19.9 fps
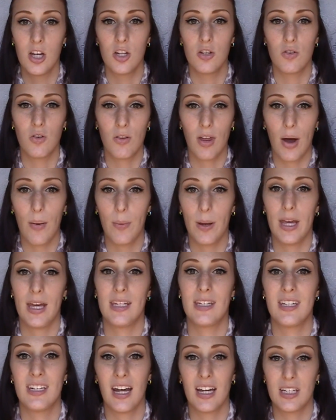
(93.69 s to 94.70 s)
so that way
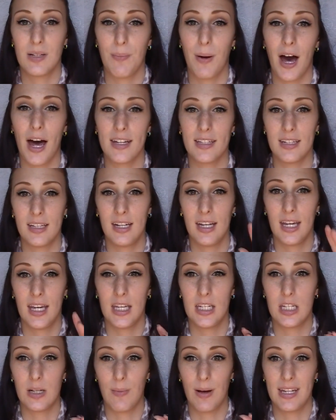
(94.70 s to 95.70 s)
it's not depositing
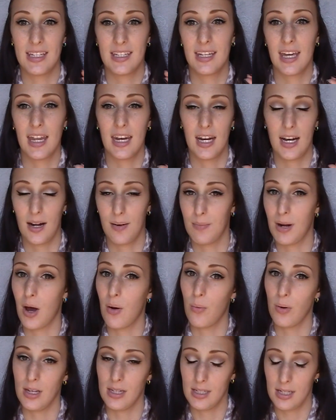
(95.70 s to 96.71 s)
into my skin and I'm
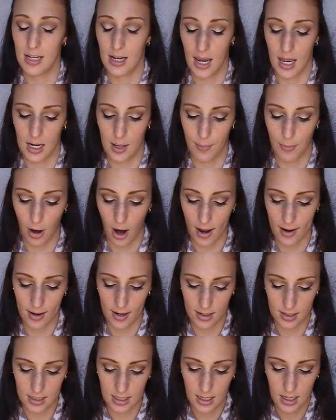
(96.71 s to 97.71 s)
not wasting any
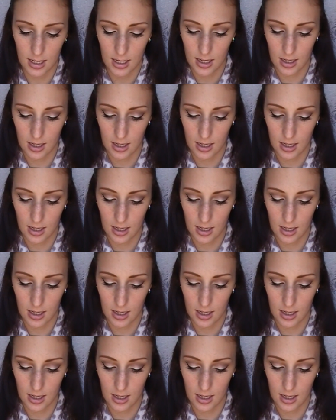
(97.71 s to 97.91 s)
product.